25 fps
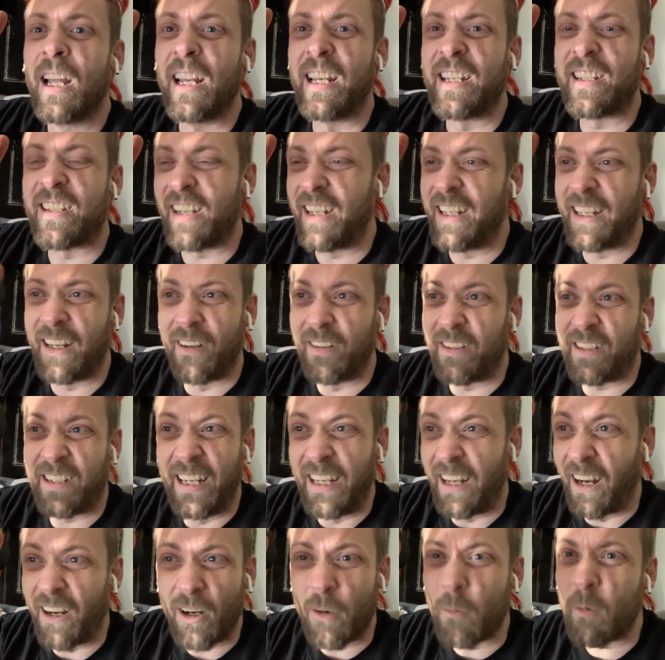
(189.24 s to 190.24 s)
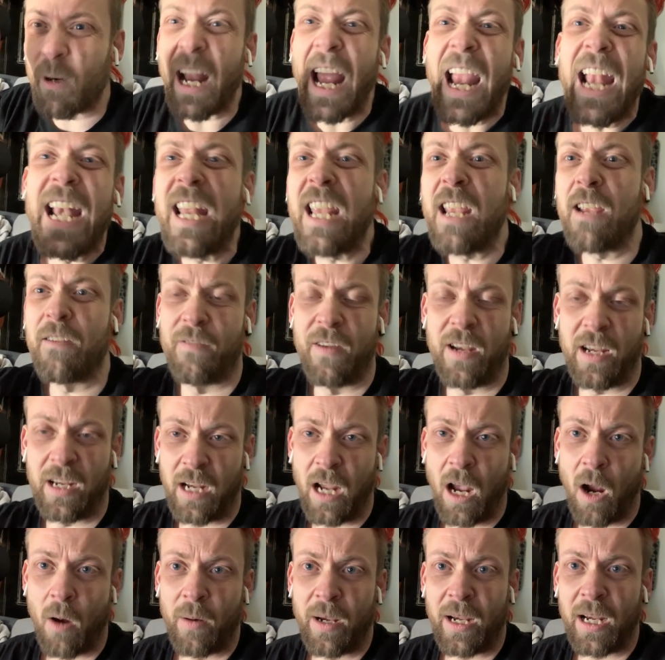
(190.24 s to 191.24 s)
I don't want any of it
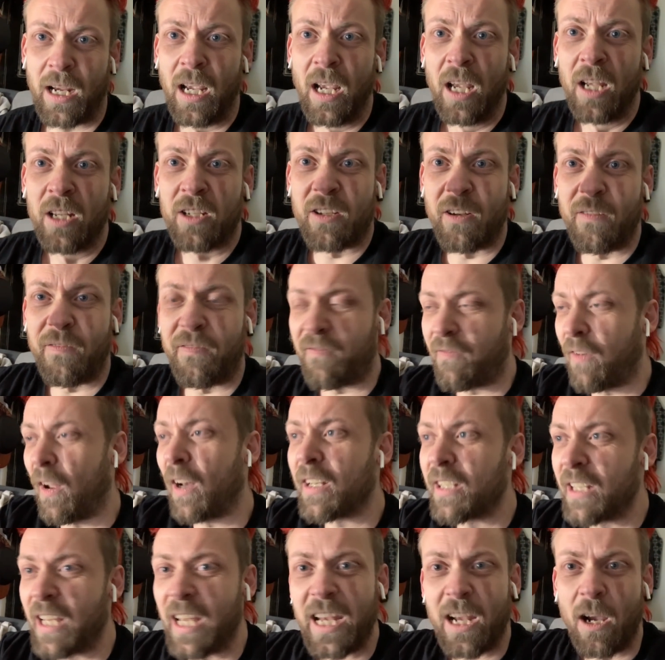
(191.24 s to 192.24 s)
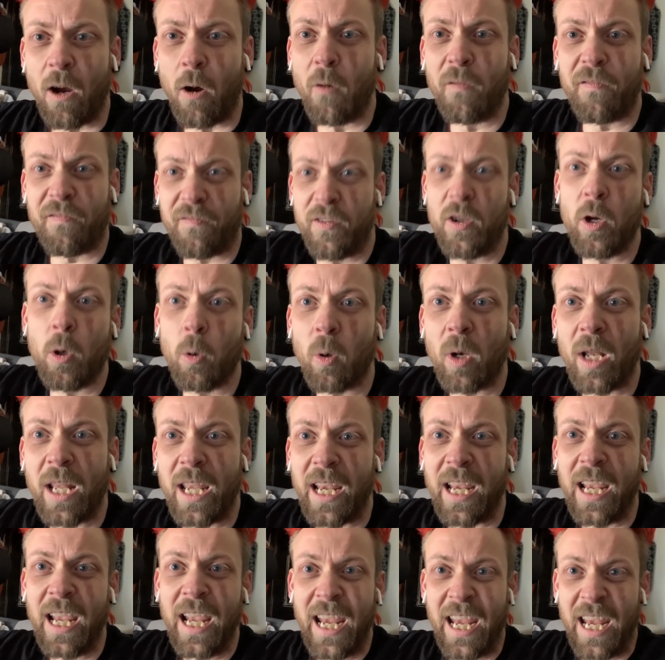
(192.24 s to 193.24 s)
going to funding or
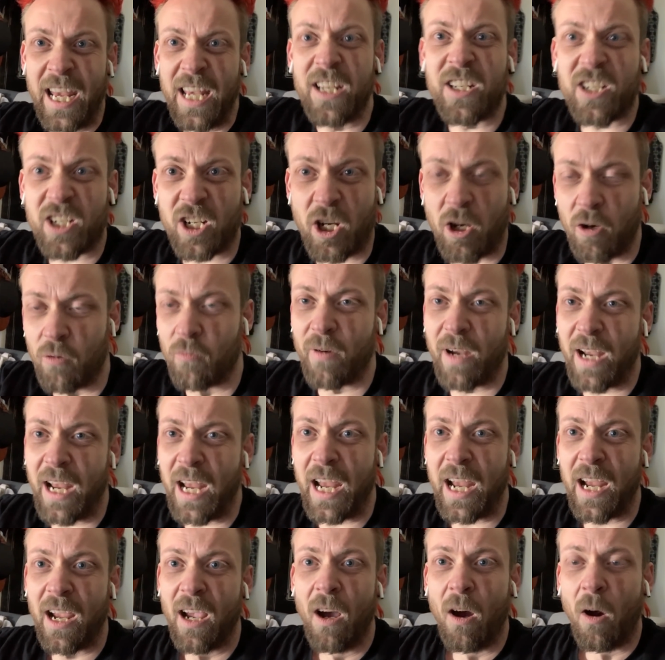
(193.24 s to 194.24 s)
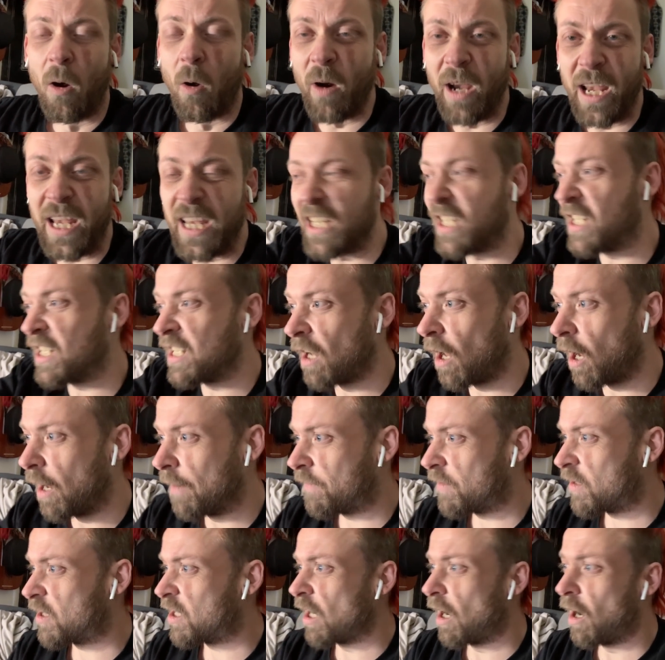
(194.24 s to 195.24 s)
fueling his career or his
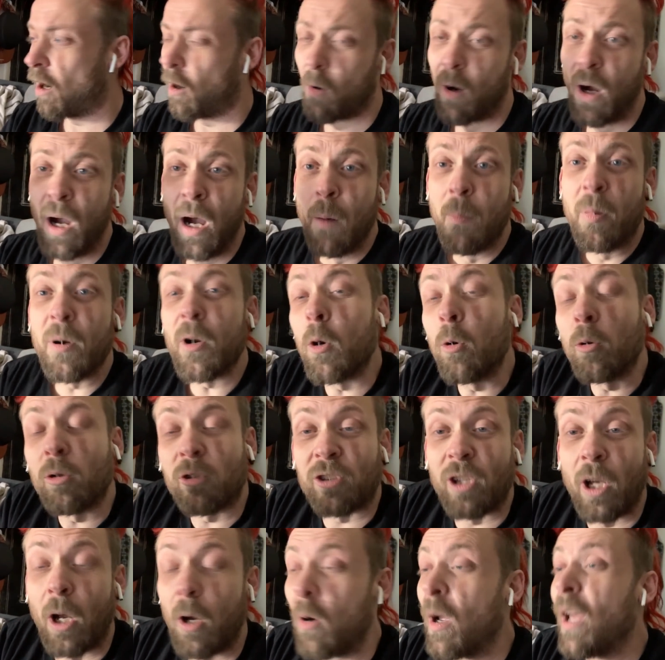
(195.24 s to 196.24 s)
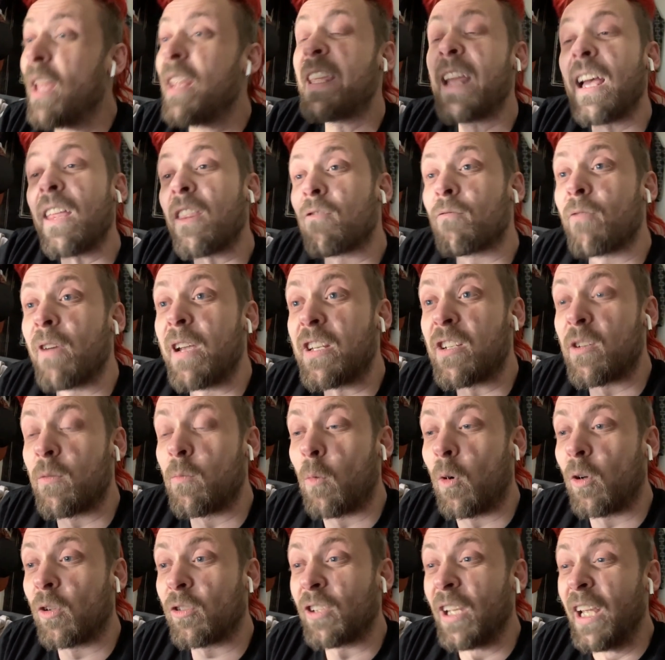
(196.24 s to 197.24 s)
lifestyle. But also, the other reason
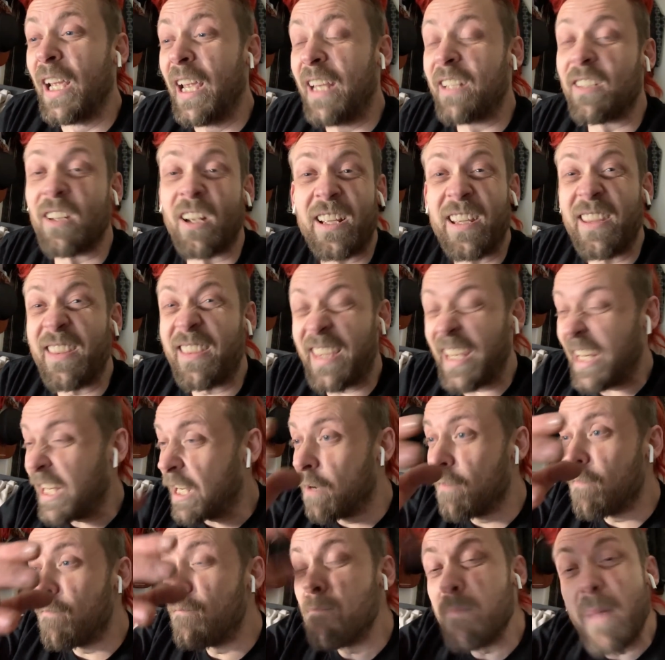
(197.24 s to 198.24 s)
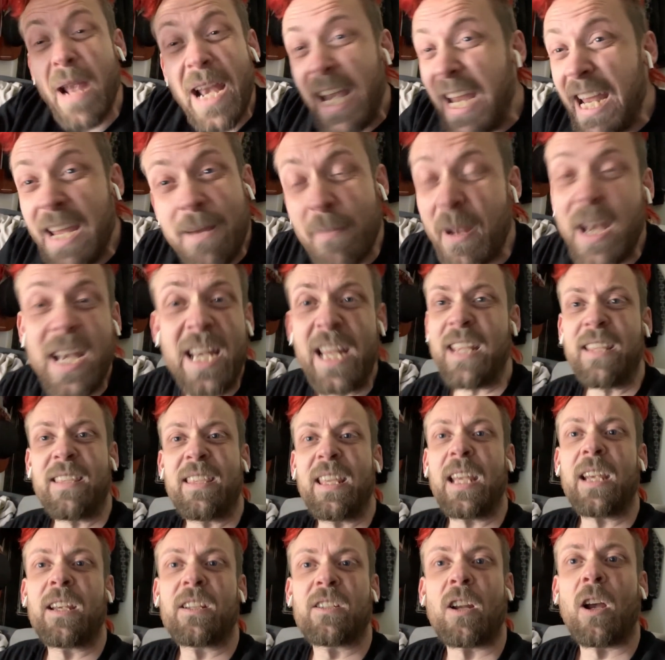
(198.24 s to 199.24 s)
is I can think of many, many
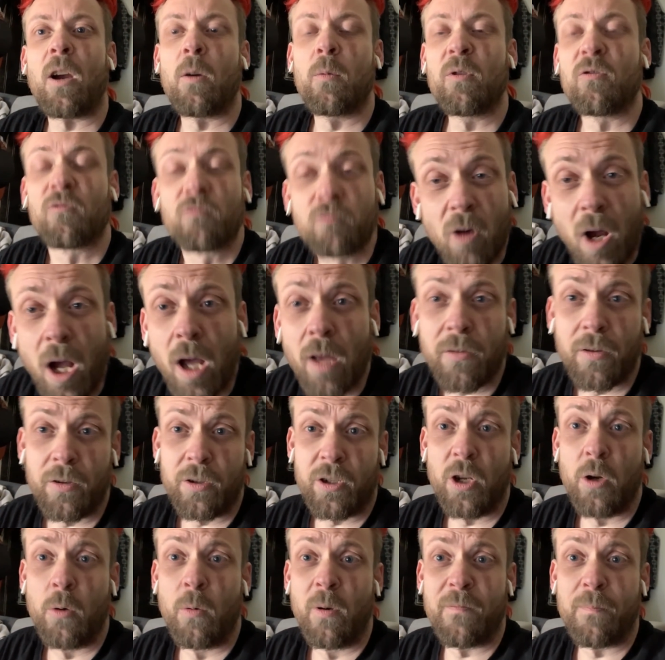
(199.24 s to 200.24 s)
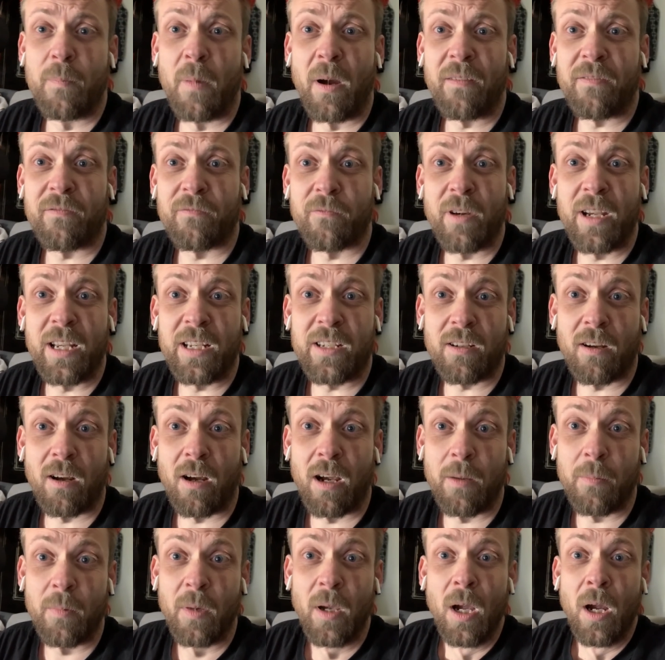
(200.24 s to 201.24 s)
things I would rather do with my free
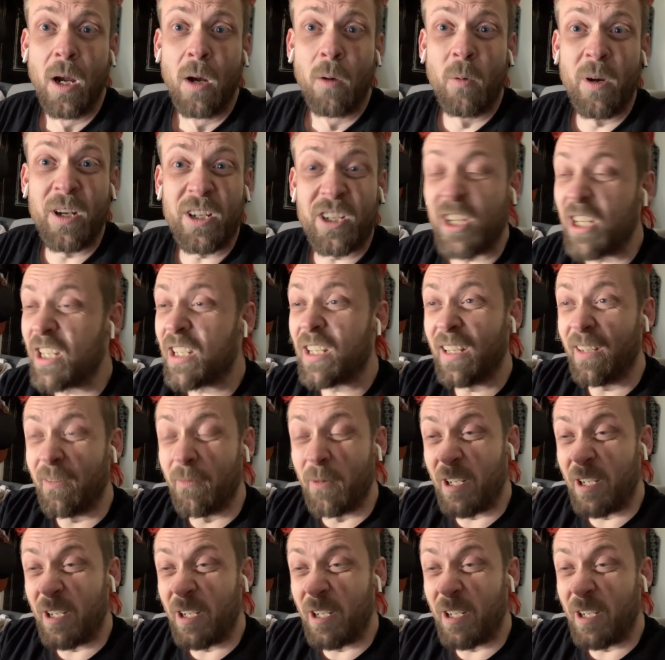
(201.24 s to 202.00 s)
time, which is